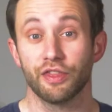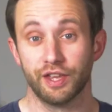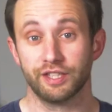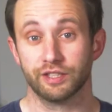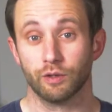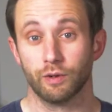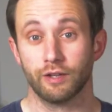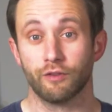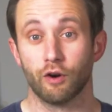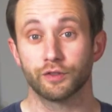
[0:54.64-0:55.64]
This will
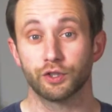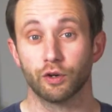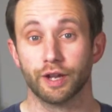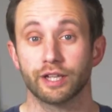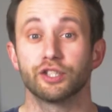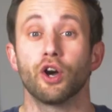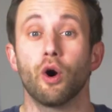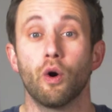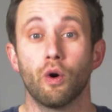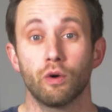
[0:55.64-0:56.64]
involve talking to
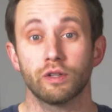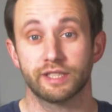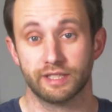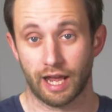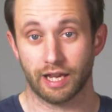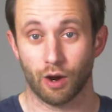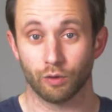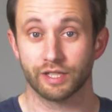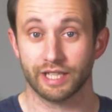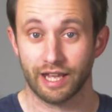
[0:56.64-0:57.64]
all
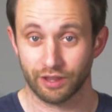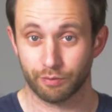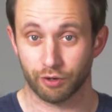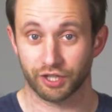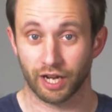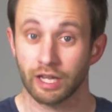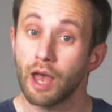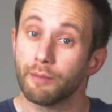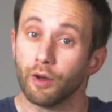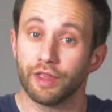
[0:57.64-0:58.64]
stakeholders in the project,
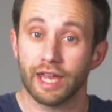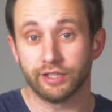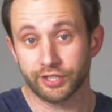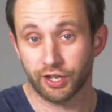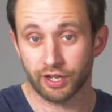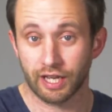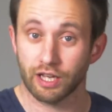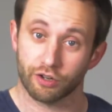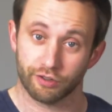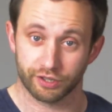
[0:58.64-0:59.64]
both
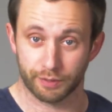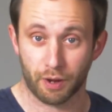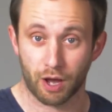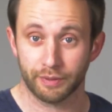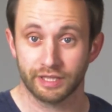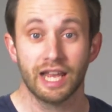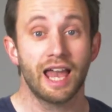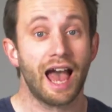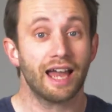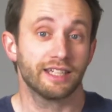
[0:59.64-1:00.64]
internally across departments
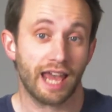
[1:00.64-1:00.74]
and